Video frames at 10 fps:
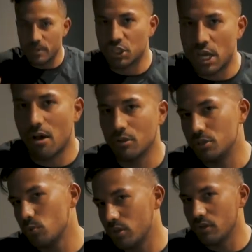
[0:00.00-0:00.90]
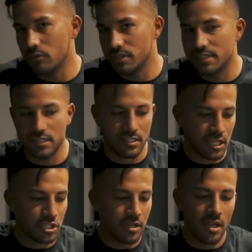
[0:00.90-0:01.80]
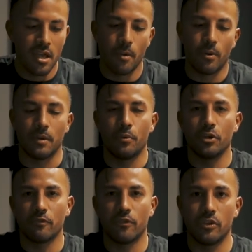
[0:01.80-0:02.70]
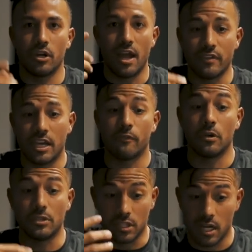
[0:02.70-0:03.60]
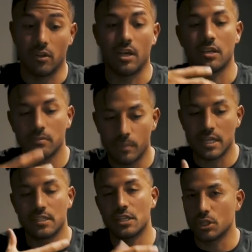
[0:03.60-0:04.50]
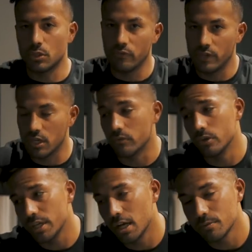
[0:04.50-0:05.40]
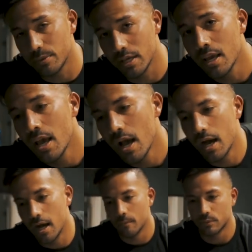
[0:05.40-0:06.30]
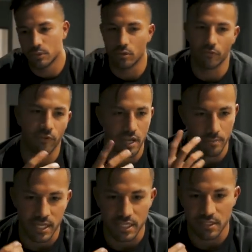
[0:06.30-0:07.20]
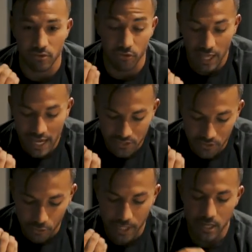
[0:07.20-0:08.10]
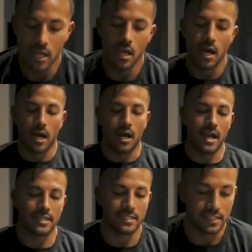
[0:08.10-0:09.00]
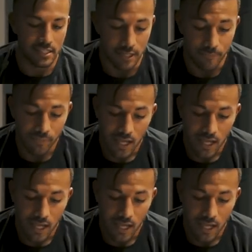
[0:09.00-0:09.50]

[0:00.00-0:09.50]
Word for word: be challenged with the low intensity session, but putting your phone there, having headphones, and kind of like paying attention to a video really helps me um, sort of find peace and relax a little bit. Uh, high intensity,